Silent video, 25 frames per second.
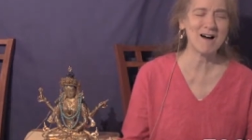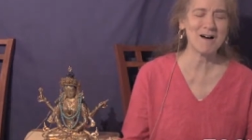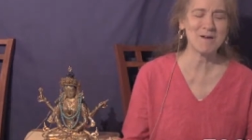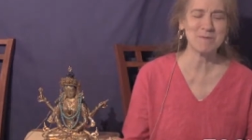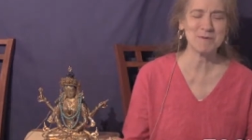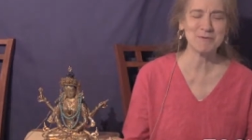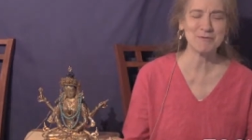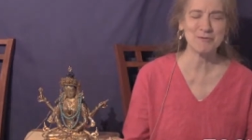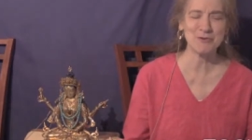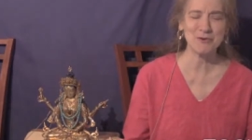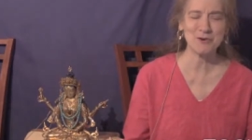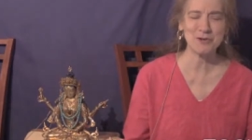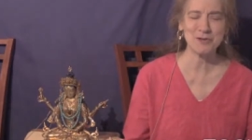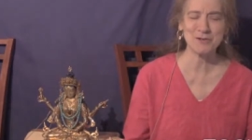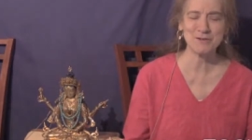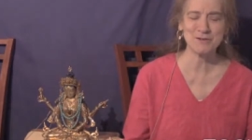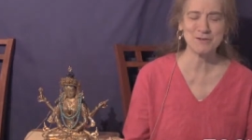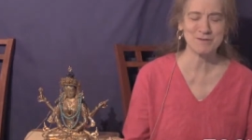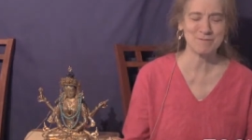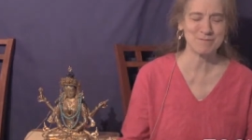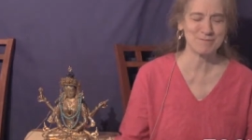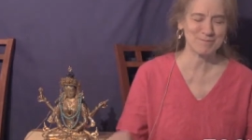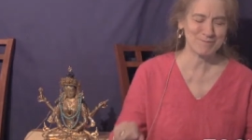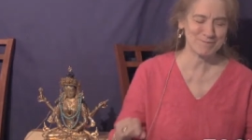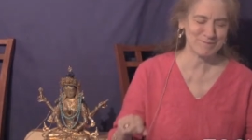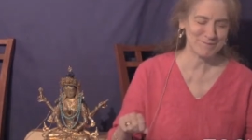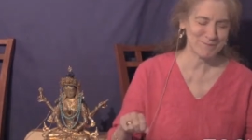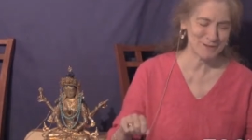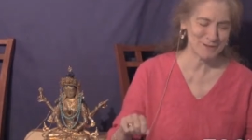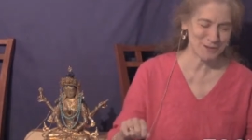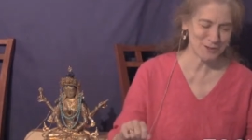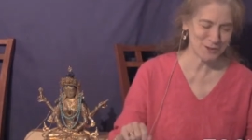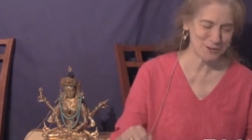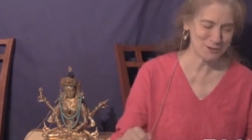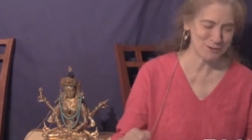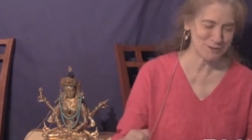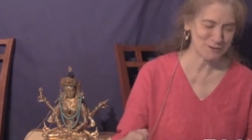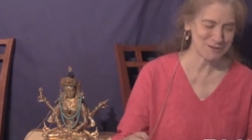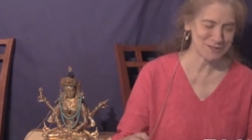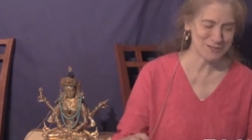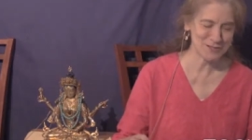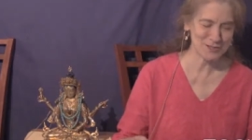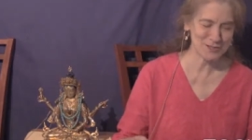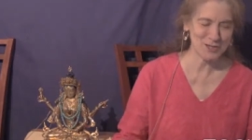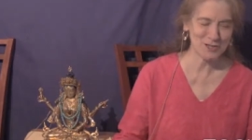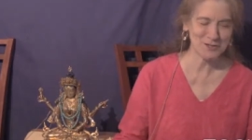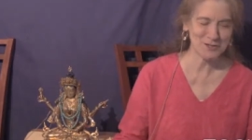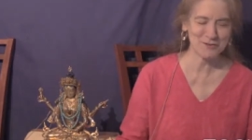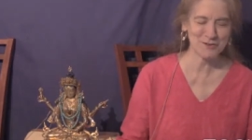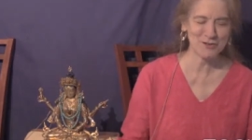before you,
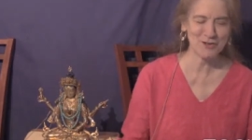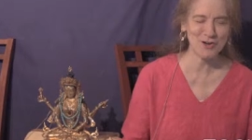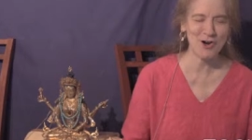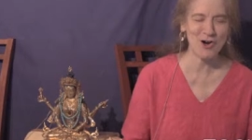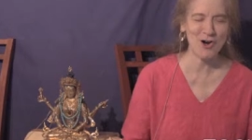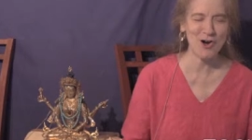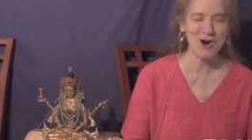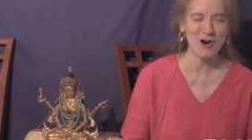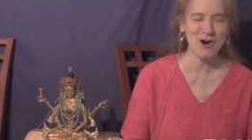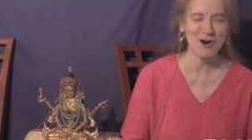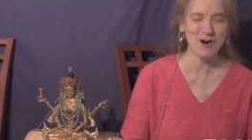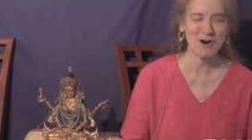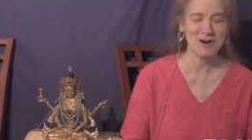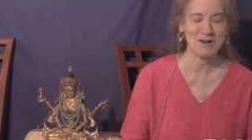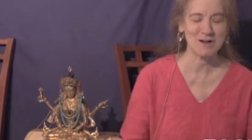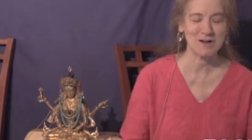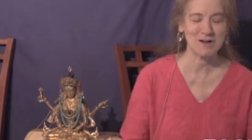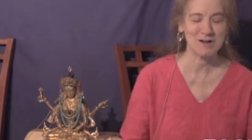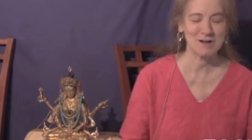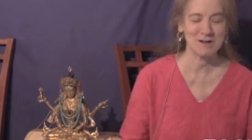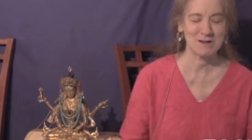start the car,